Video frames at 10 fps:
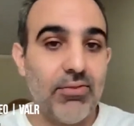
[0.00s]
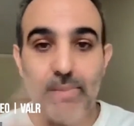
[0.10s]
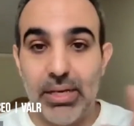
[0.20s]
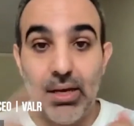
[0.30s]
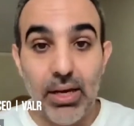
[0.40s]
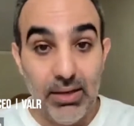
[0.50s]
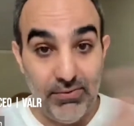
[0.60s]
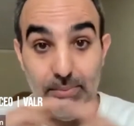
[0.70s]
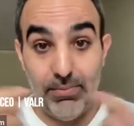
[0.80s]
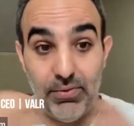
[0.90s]

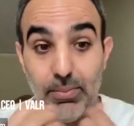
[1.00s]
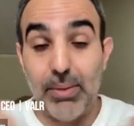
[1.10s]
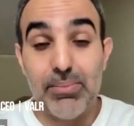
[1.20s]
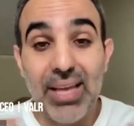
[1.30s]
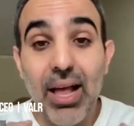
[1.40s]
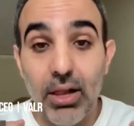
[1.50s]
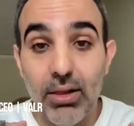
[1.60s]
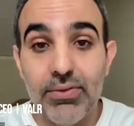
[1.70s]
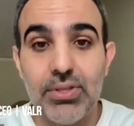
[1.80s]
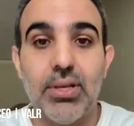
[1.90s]
from
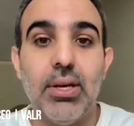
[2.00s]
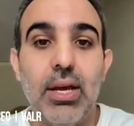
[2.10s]
themselves.